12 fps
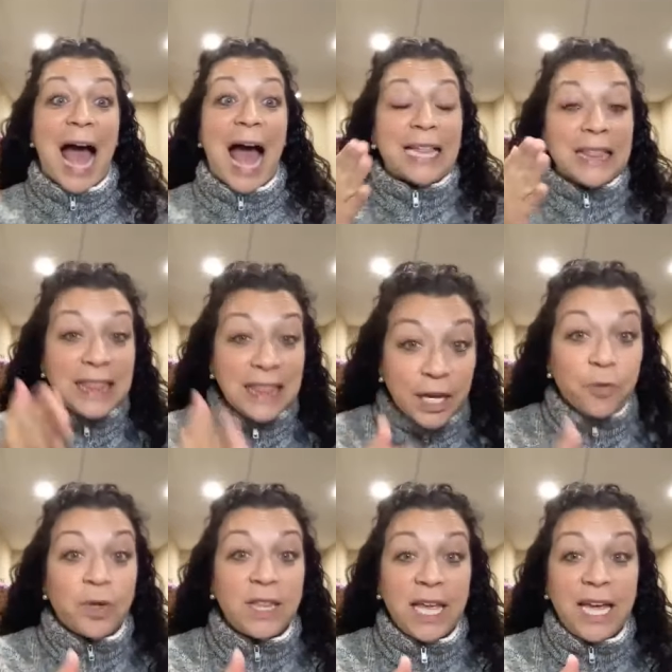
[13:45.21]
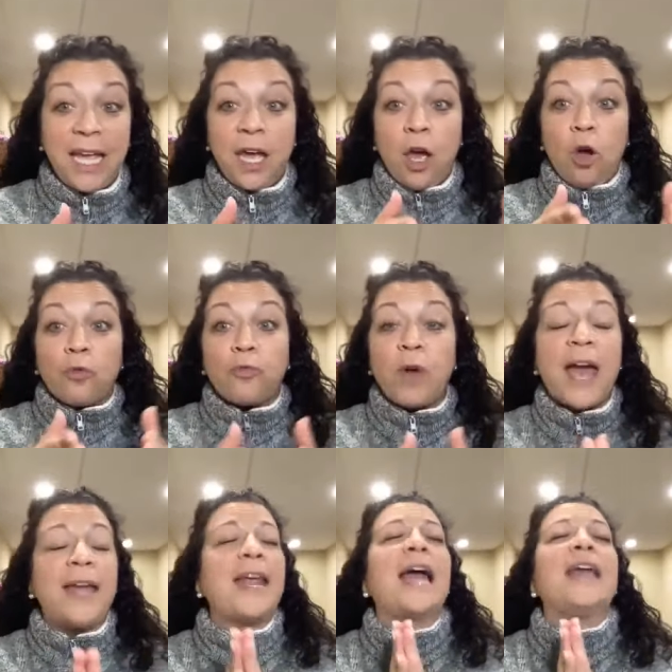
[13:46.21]
I literally
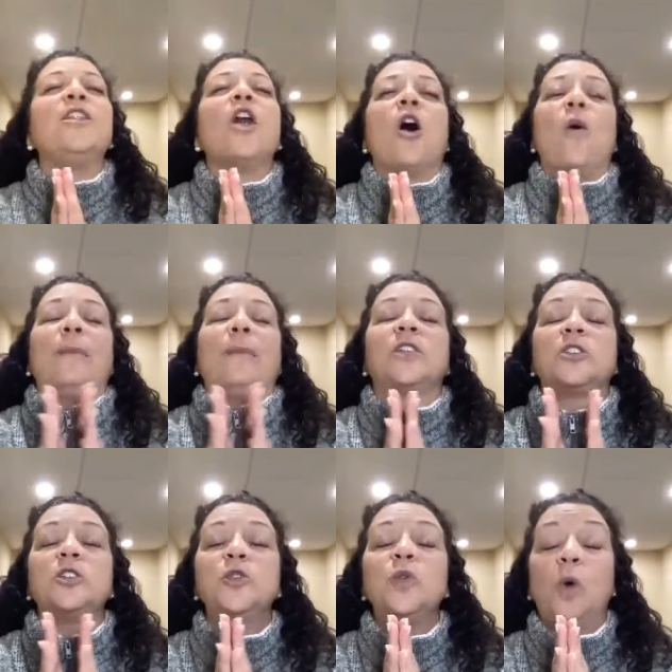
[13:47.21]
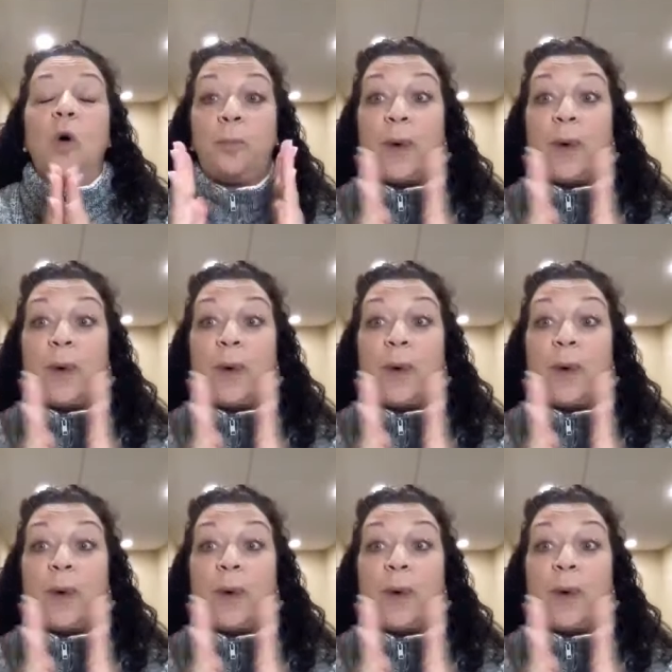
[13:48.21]
read, I know I'm such a tool,